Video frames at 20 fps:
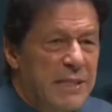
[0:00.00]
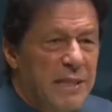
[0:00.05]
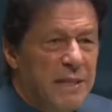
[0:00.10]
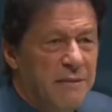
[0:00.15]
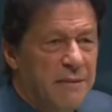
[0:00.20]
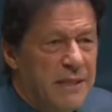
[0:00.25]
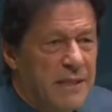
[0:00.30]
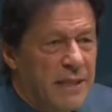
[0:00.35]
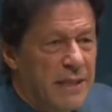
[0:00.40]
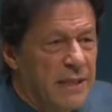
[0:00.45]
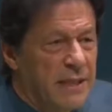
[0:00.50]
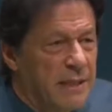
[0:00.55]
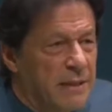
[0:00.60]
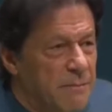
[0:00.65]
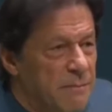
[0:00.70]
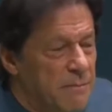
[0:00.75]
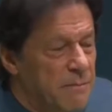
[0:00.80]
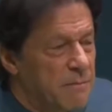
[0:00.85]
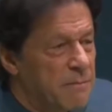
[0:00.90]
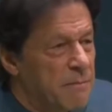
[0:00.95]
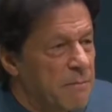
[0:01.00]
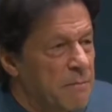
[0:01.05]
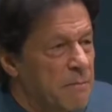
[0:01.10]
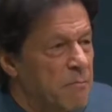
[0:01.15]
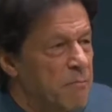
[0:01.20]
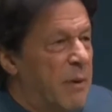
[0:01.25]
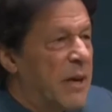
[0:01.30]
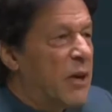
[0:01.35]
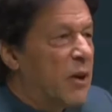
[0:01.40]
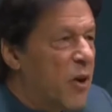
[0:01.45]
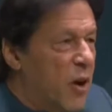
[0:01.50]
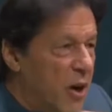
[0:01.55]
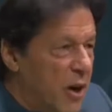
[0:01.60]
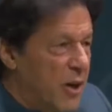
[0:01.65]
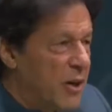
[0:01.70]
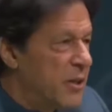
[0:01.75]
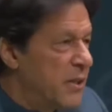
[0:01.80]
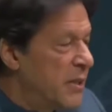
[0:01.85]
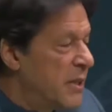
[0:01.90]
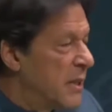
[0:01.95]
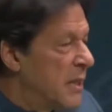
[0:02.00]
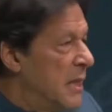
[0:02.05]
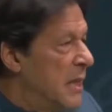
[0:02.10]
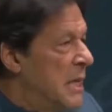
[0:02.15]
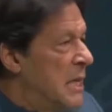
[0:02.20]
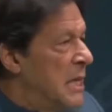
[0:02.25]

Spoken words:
servicing? Because